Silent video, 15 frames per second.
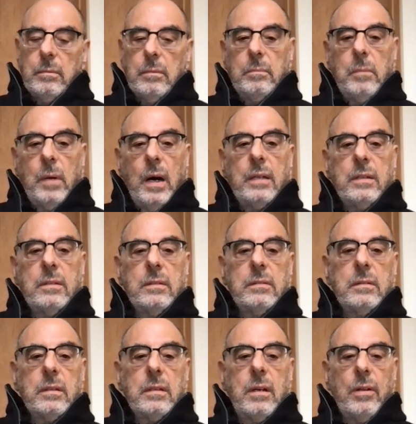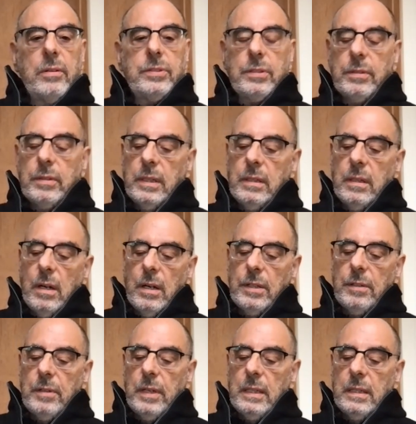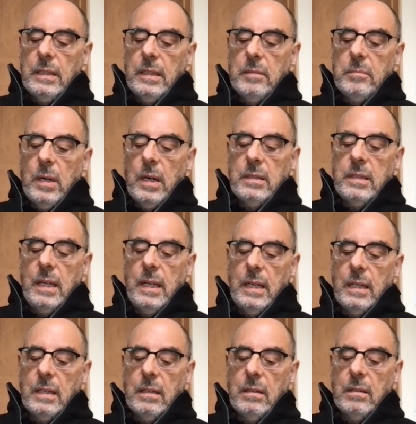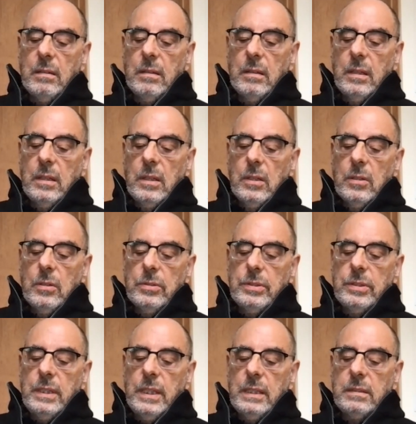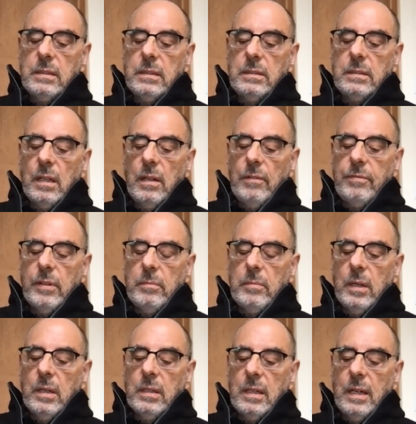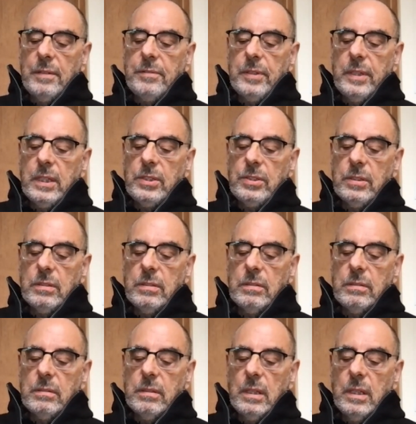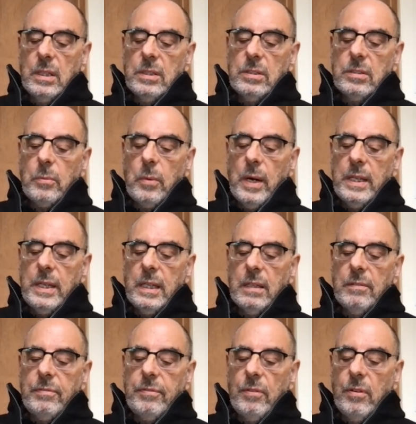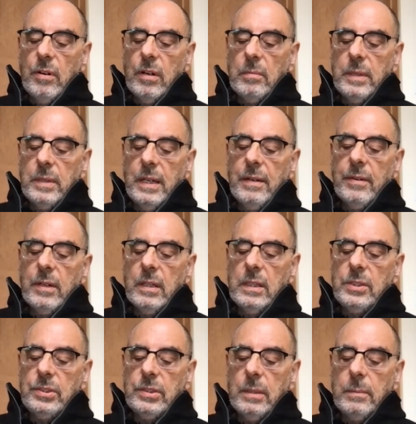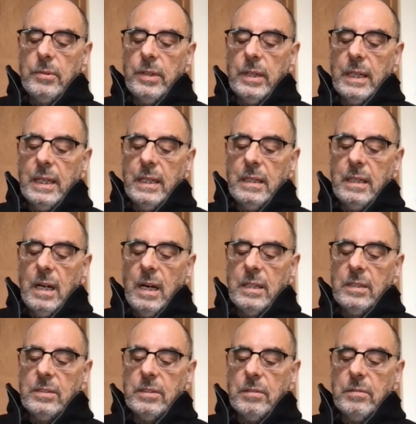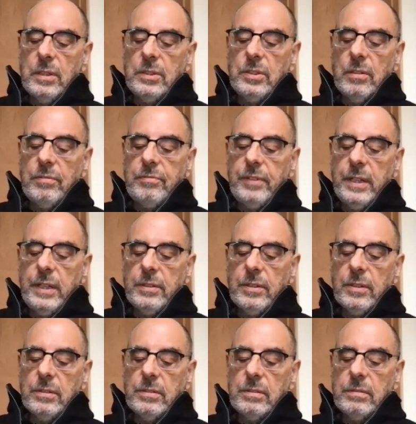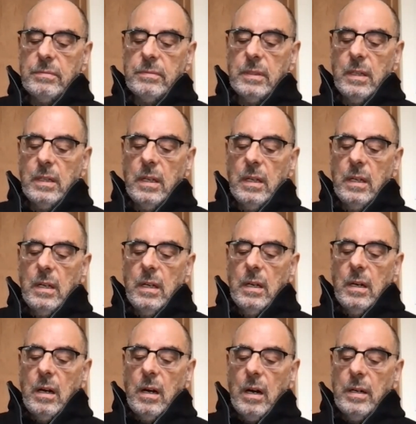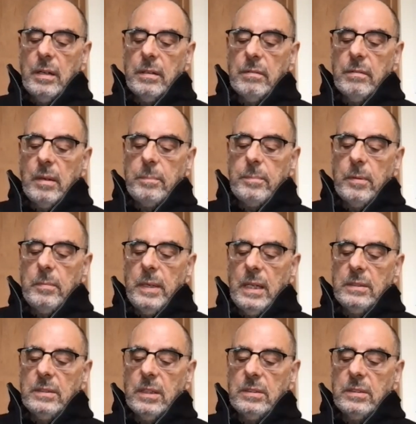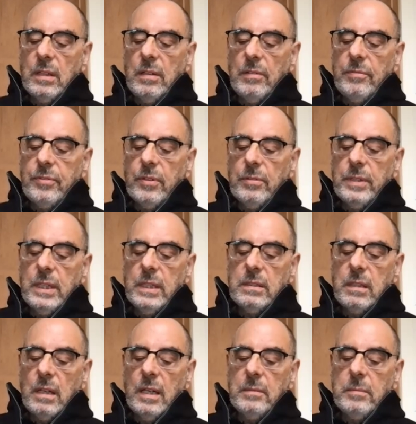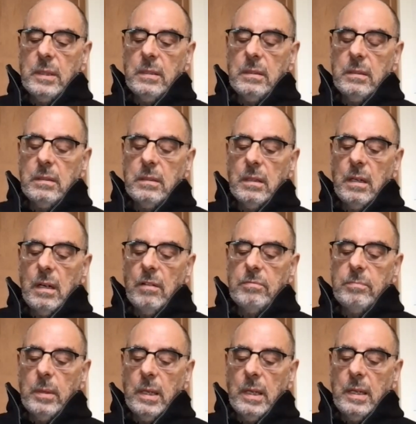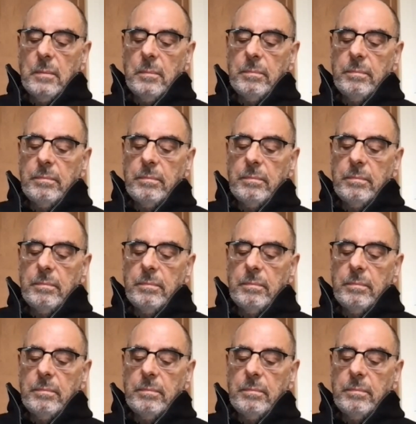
Modern culture inaugurated in Montaigne, who seeks self among contradictions, swaying form, eerily shimmering in honest original failures. Heart reprimands itself for reassignment of blame.